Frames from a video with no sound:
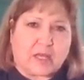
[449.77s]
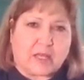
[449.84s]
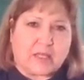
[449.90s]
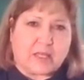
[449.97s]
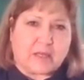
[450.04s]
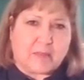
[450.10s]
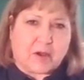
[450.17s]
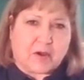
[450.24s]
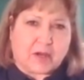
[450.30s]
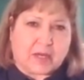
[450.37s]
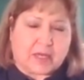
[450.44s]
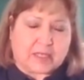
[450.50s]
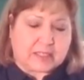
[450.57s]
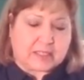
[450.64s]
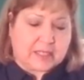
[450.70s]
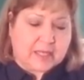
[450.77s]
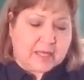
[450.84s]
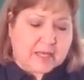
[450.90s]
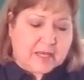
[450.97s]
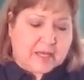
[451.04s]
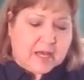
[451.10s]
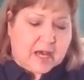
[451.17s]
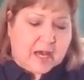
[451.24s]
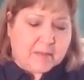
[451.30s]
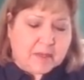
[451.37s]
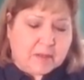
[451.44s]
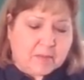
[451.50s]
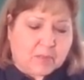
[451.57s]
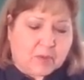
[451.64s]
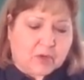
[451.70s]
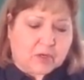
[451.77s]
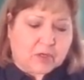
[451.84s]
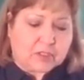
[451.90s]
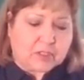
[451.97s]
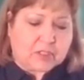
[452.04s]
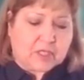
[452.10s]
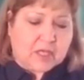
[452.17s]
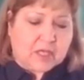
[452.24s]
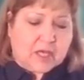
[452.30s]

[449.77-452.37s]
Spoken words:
in the Americas. Hummingbirds